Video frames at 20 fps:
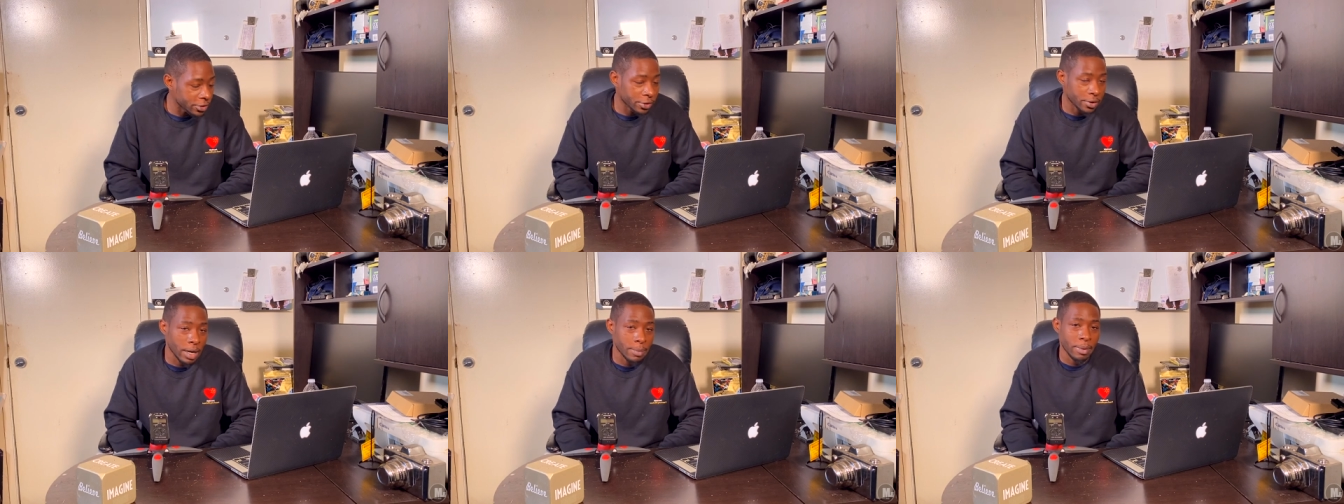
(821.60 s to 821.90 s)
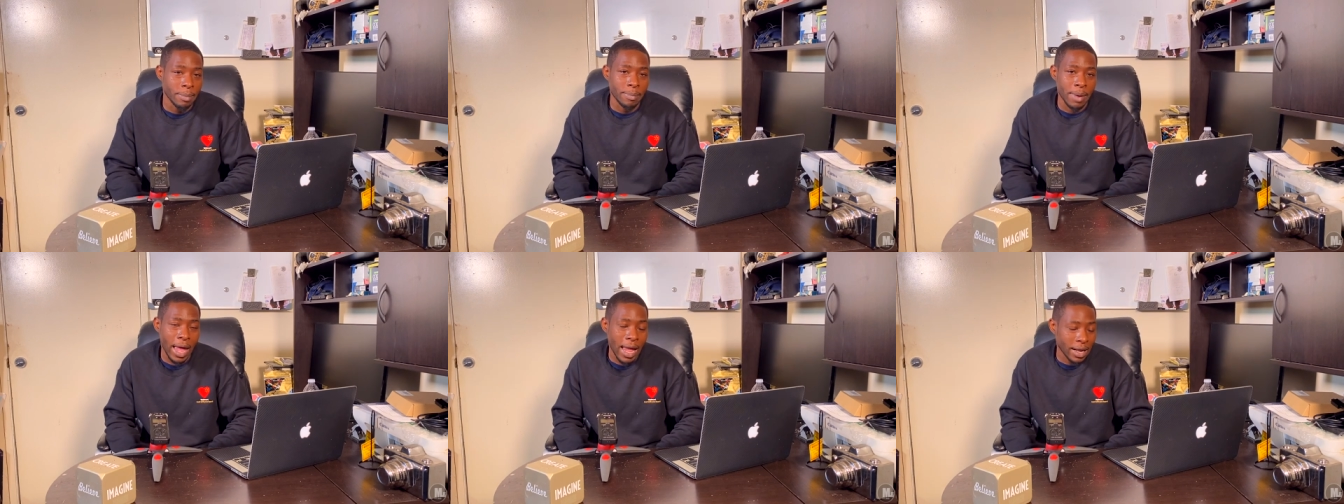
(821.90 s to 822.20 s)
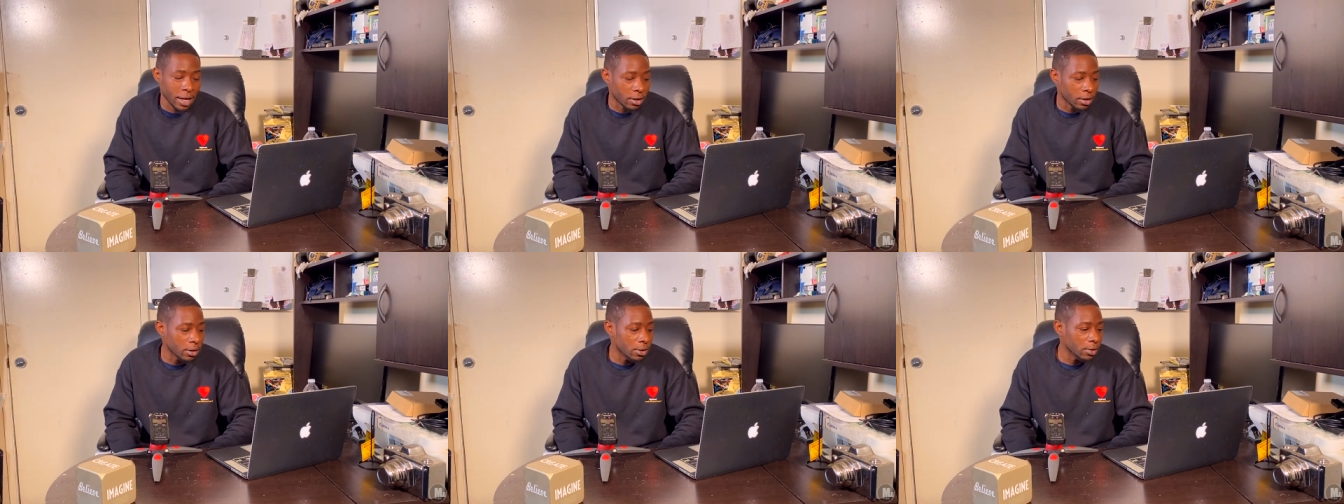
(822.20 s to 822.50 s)
are coming back,
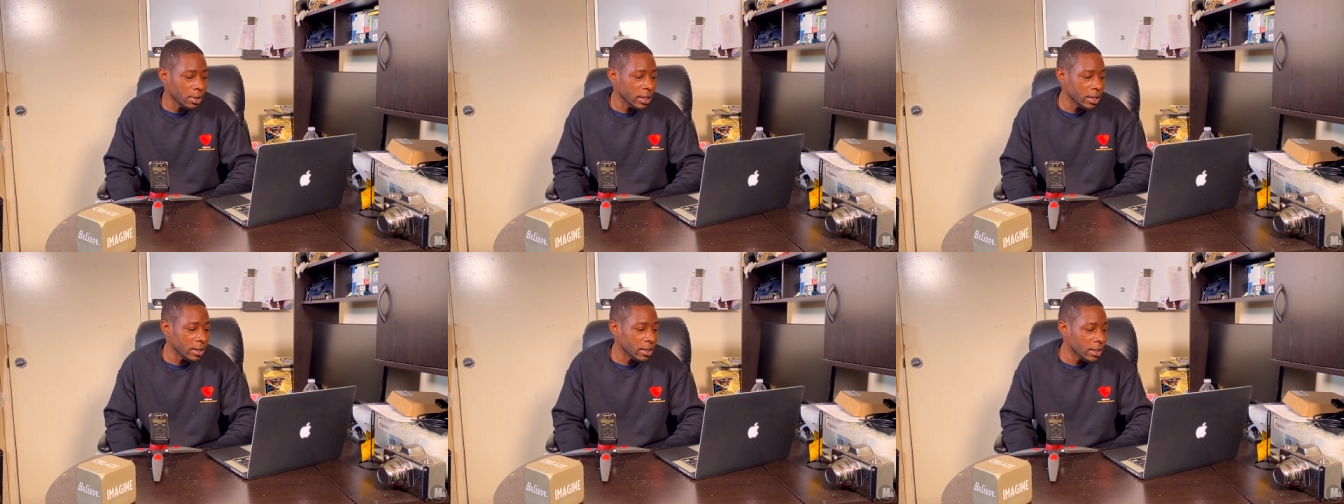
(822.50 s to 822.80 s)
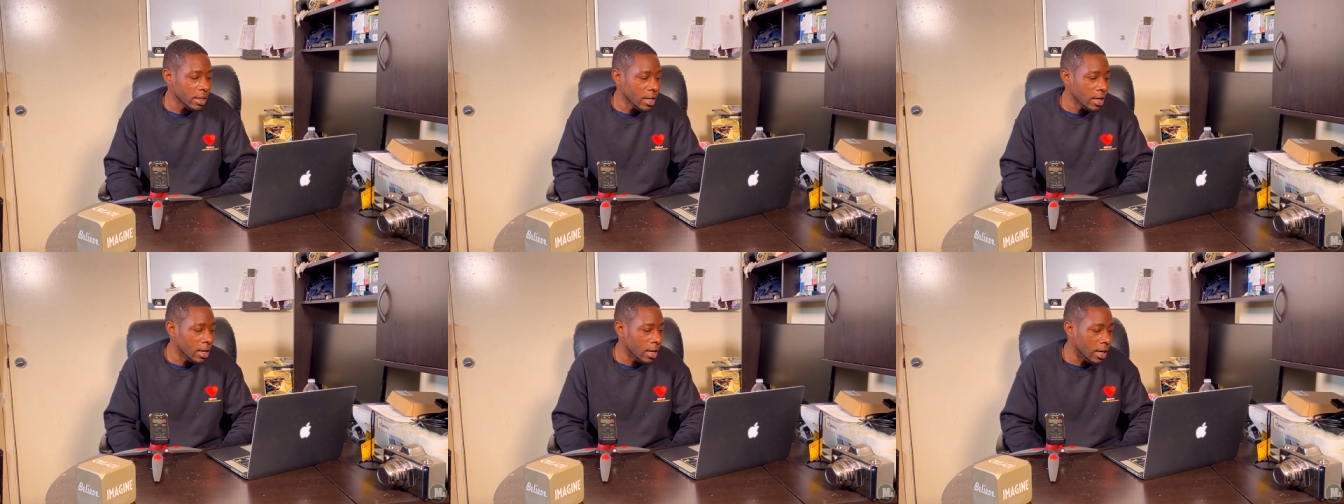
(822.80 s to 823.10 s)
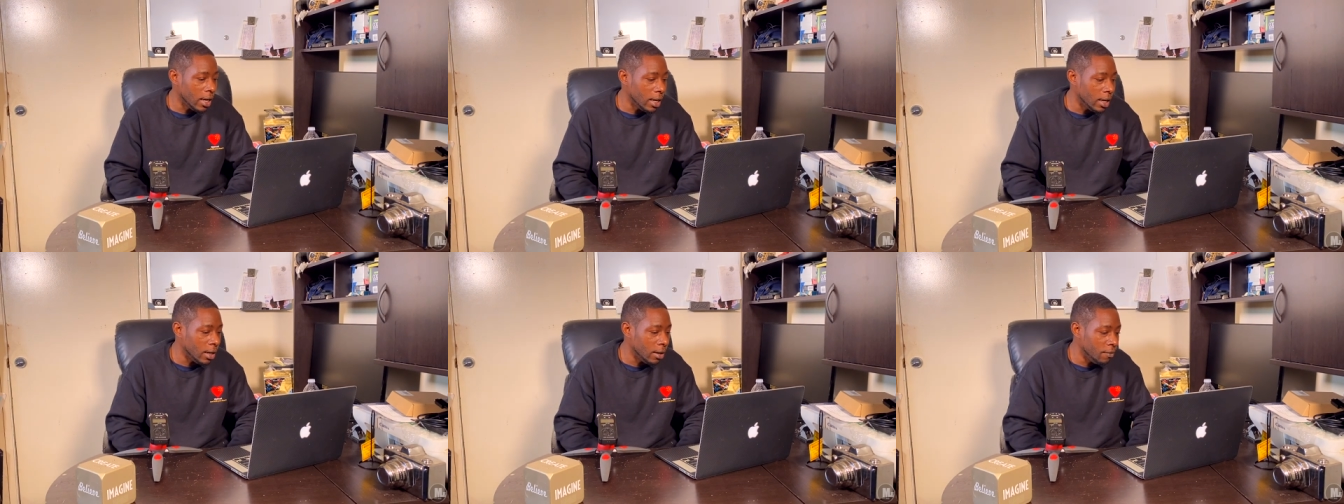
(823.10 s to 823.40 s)
including
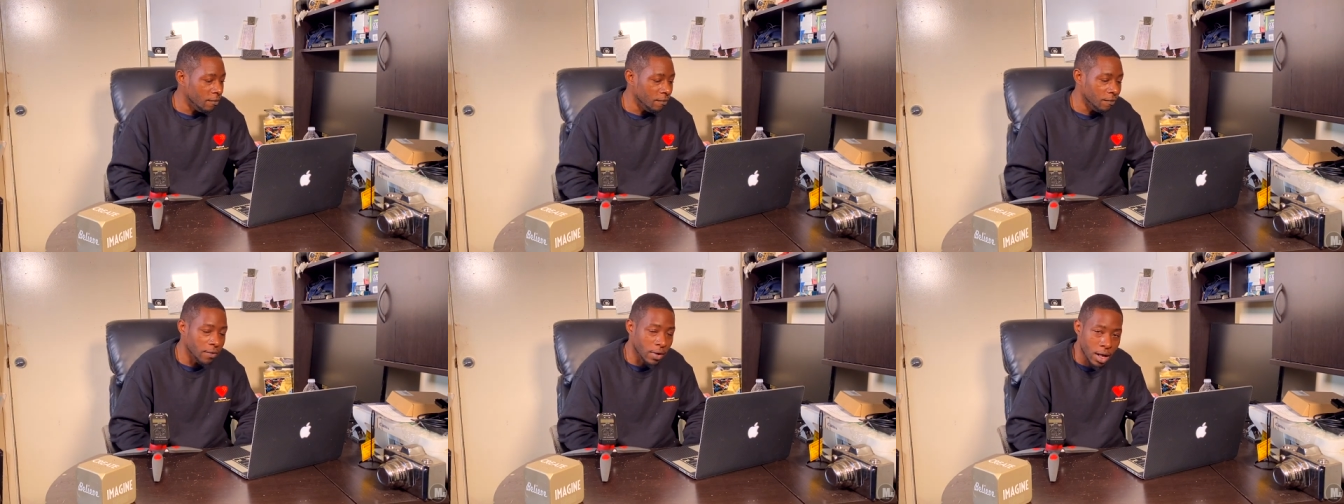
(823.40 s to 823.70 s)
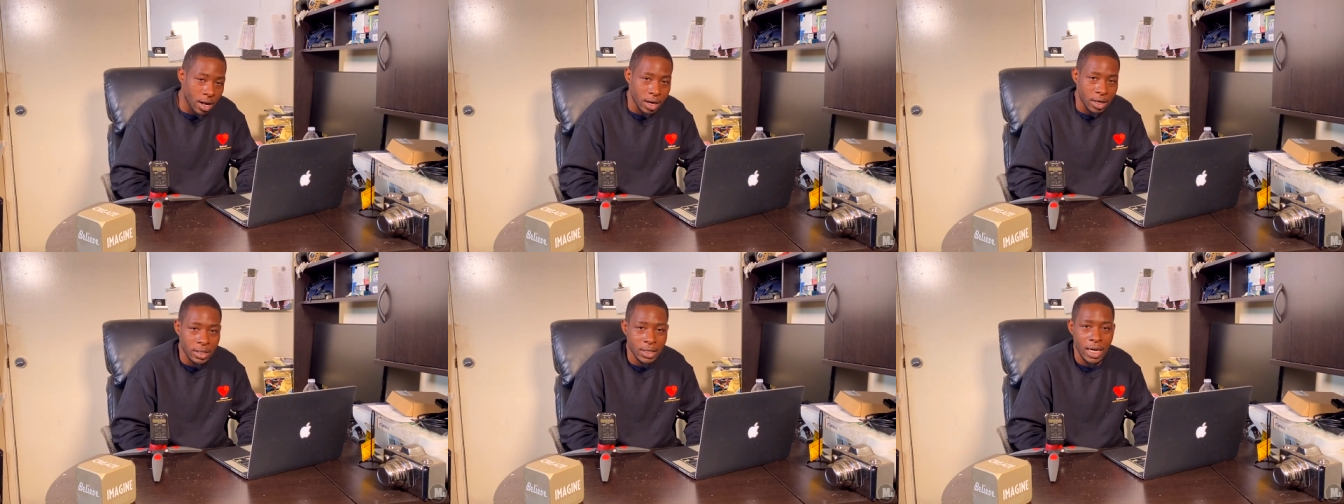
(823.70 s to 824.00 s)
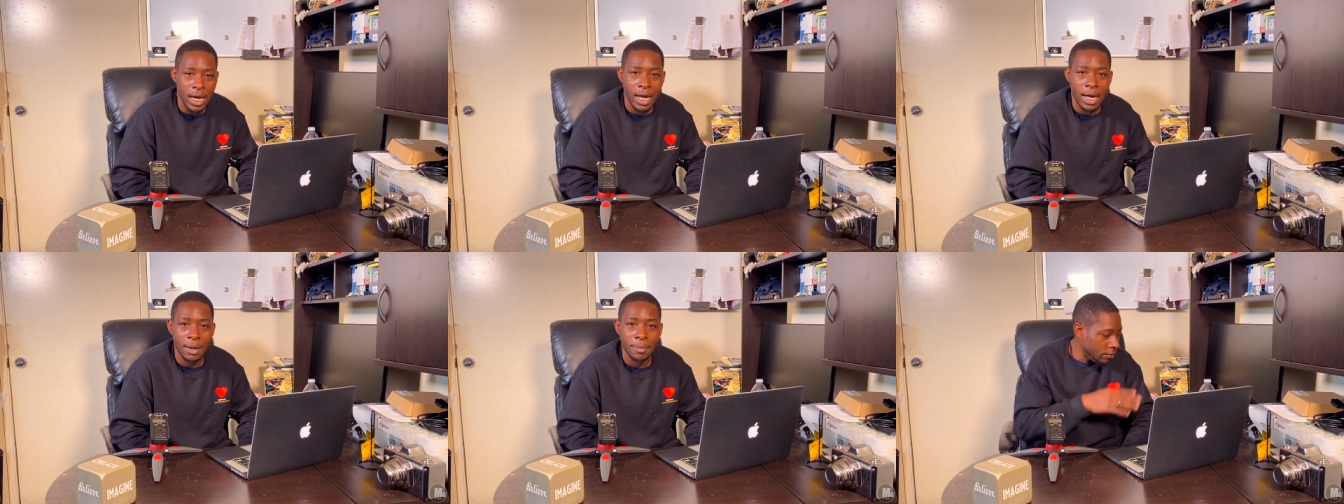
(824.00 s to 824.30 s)
um, vlog
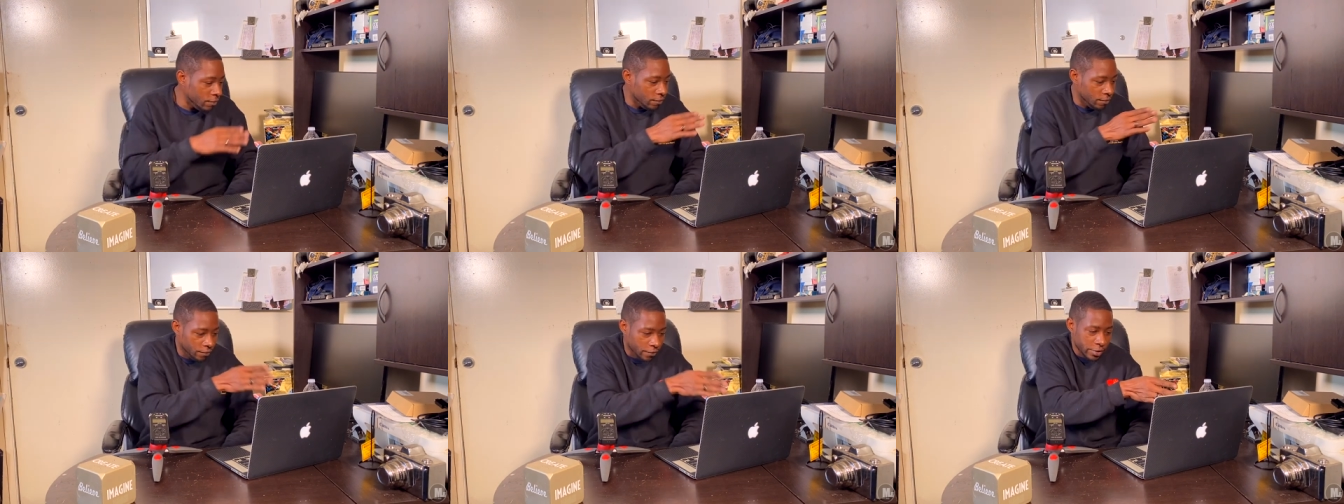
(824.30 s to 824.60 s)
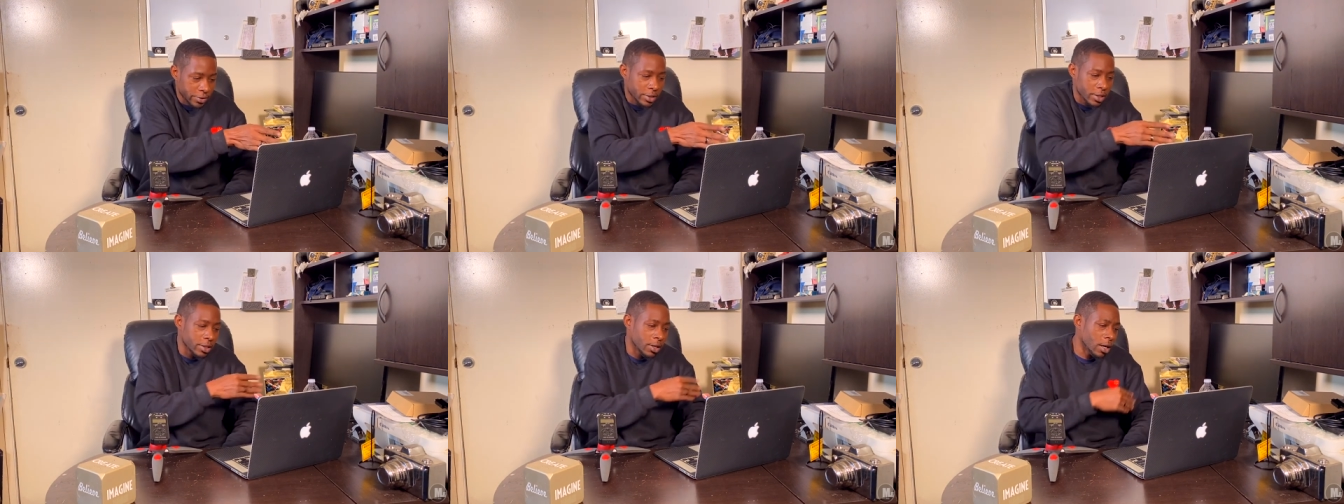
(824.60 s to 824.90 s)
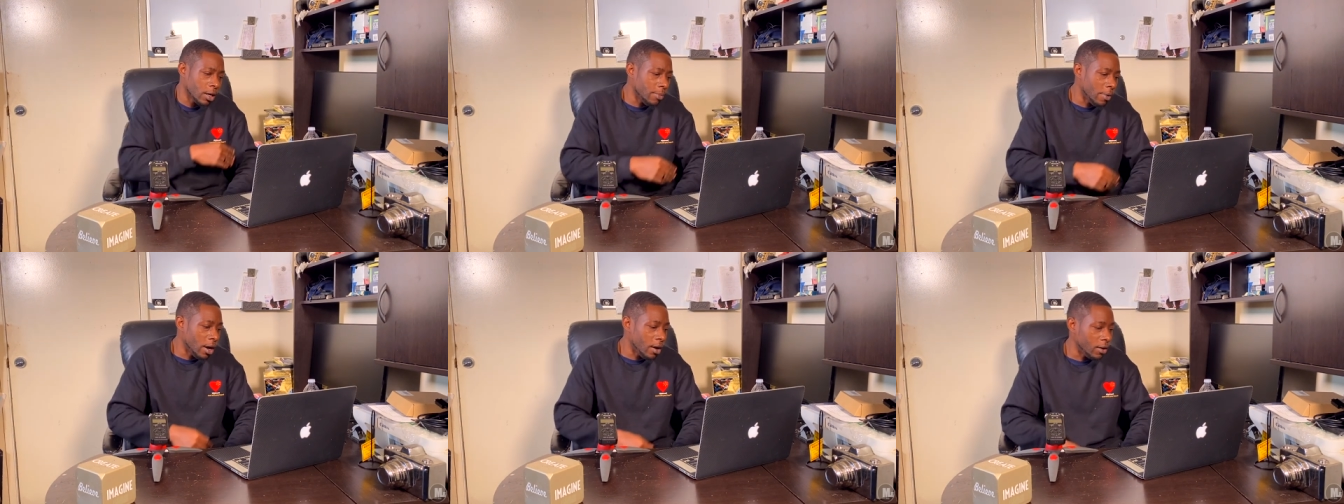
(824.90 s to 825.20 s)
time. First, let's talk
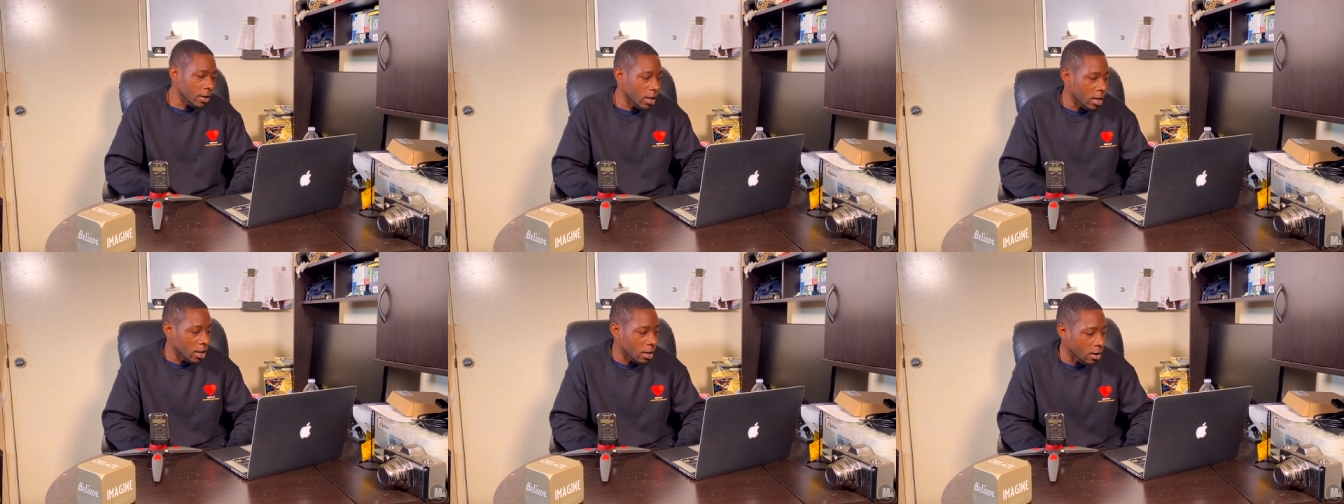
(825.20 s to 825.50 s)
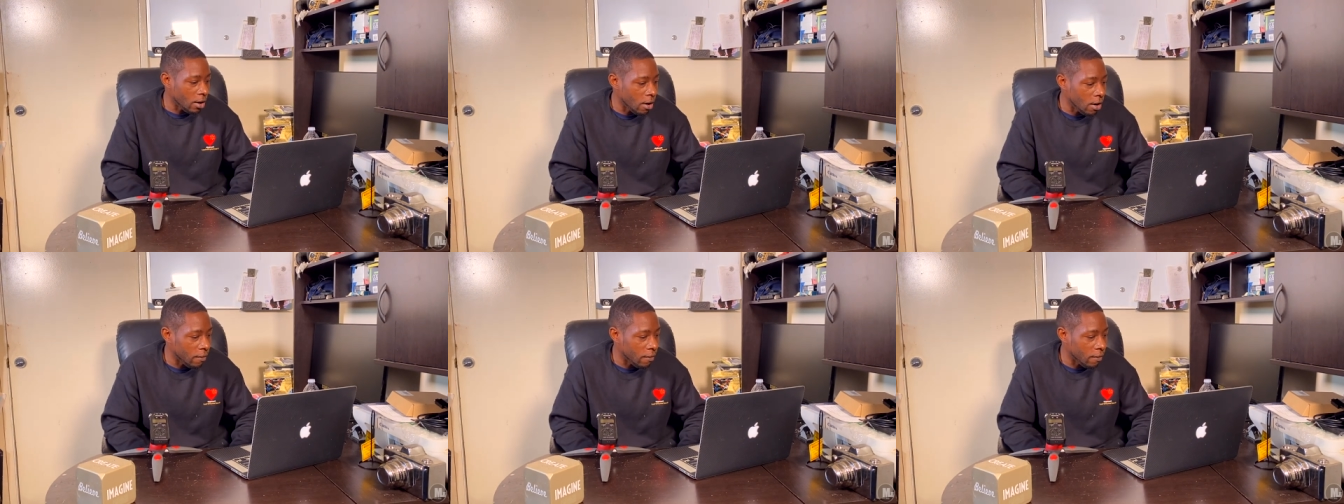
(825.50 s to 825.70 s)
about uh, car